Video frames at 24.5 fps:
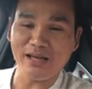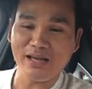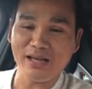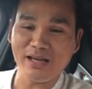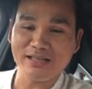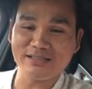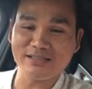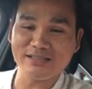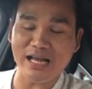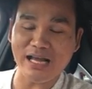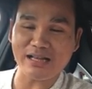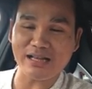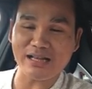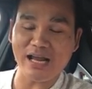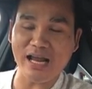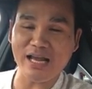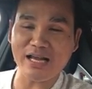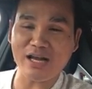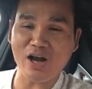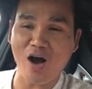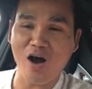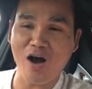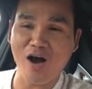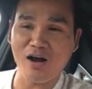said,
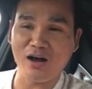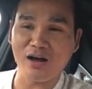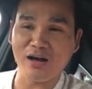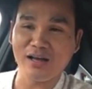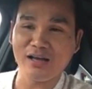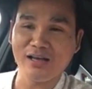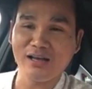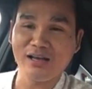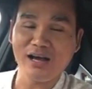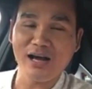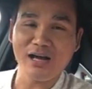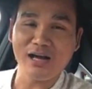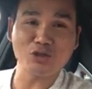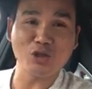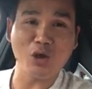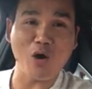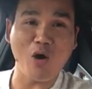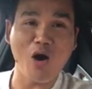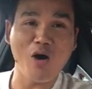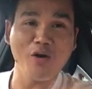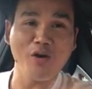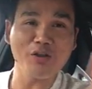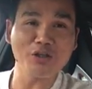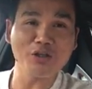hey, Khang. So
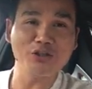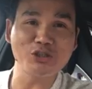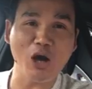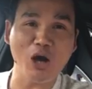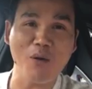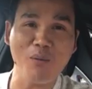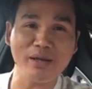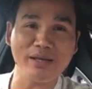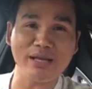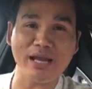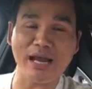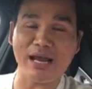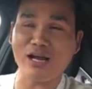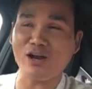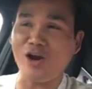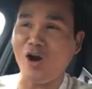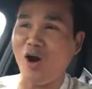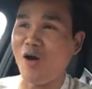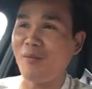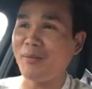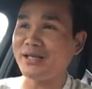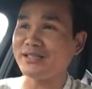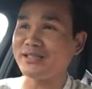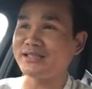on the showing day,
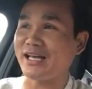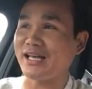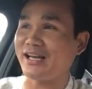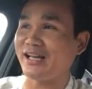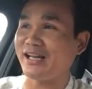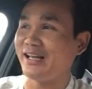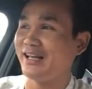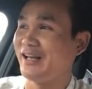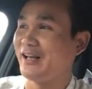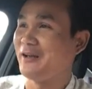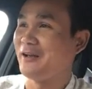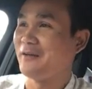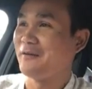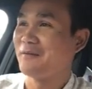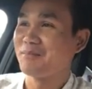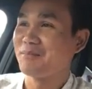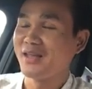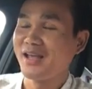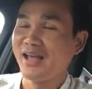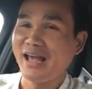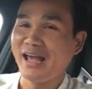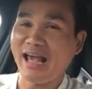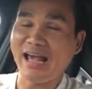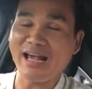called me and said,
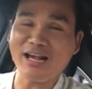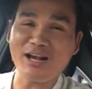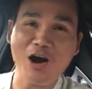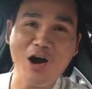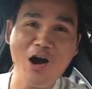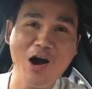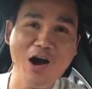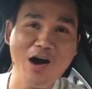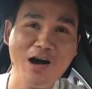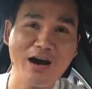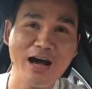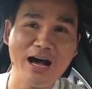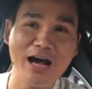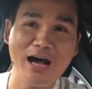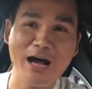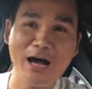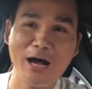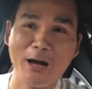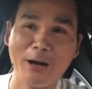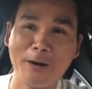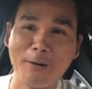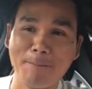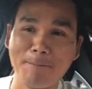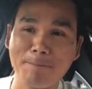hey, Khang,
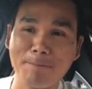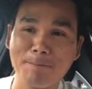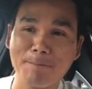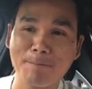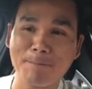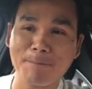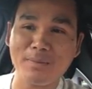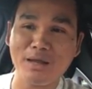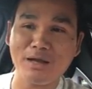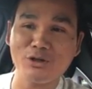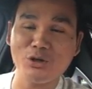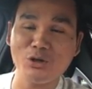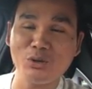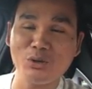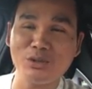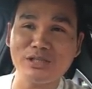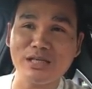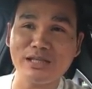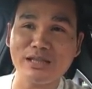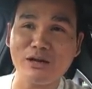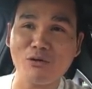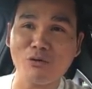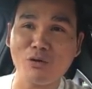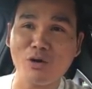you
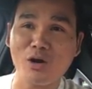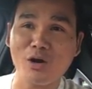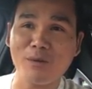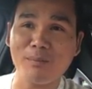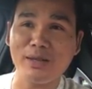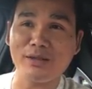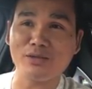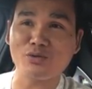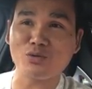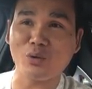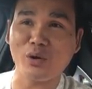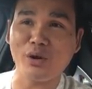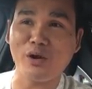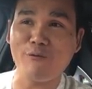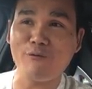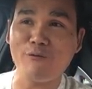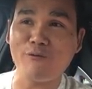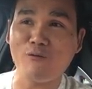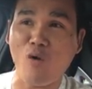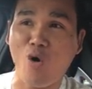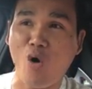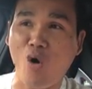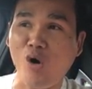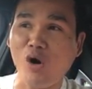said there were going to be 3 or
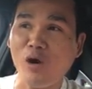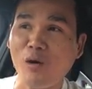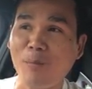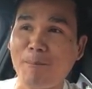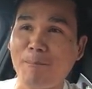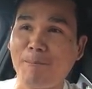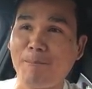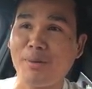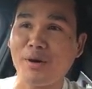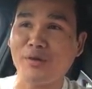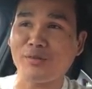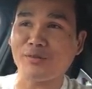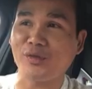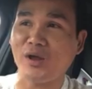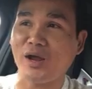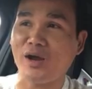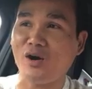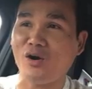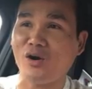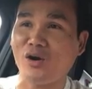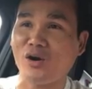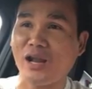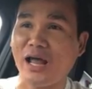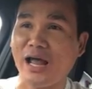4, but
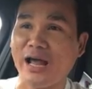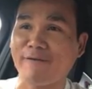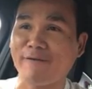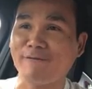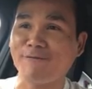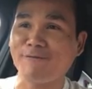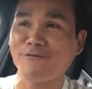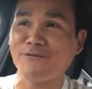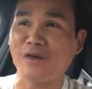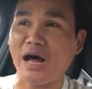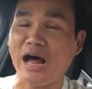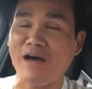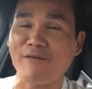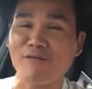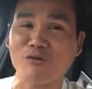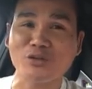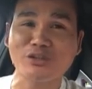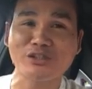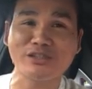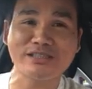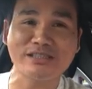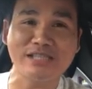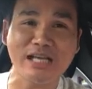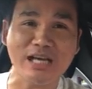there are like 5 or
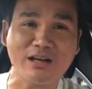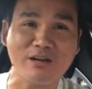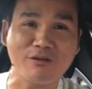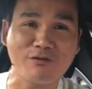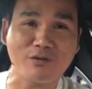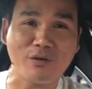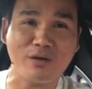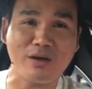6